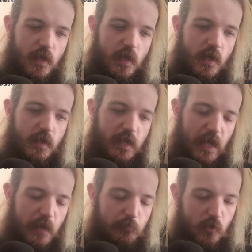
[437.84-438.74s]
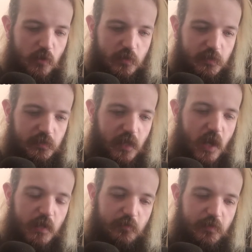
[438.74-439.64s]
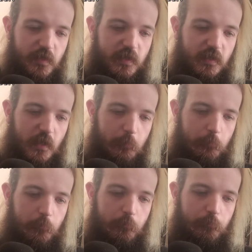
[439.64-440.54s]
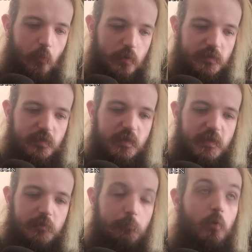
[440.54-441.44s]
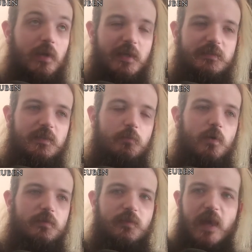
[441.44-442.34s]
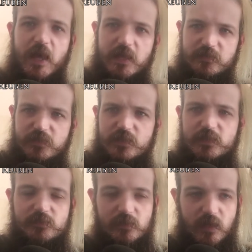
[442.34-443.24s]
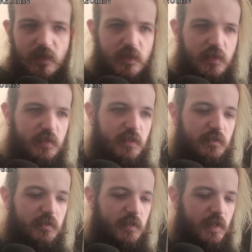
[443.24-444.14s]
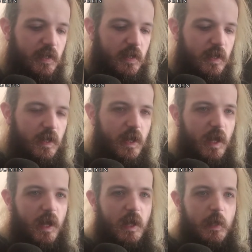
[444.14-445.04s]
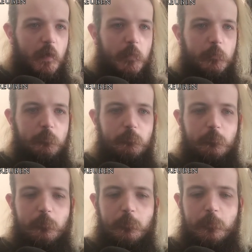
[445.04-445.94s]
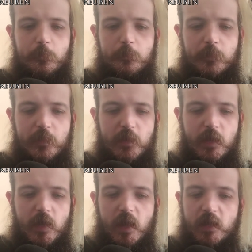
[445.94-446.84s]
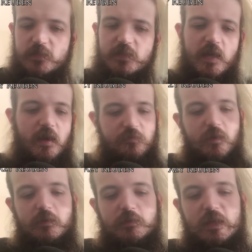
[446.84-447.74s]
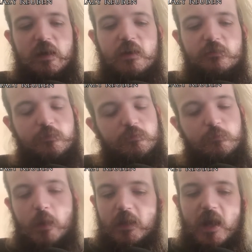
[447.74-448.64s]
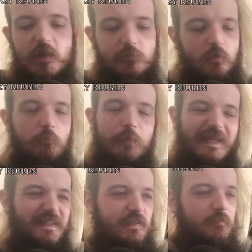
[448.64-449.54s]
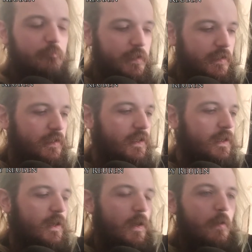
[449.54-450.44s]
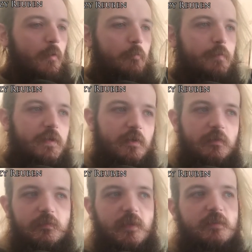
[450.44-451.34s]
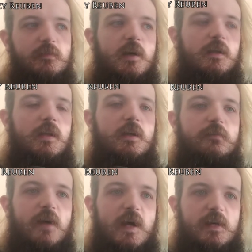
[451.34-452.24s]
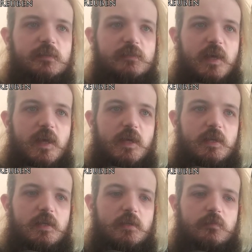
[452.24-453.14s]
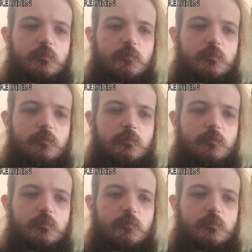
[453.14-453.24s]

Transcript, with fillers: uh, glam rock kind of thing, like borderline, borderlines on the words like A C D C and that kind of thing. Um, and yeah, I found, I can't not pity them, but because they started life as a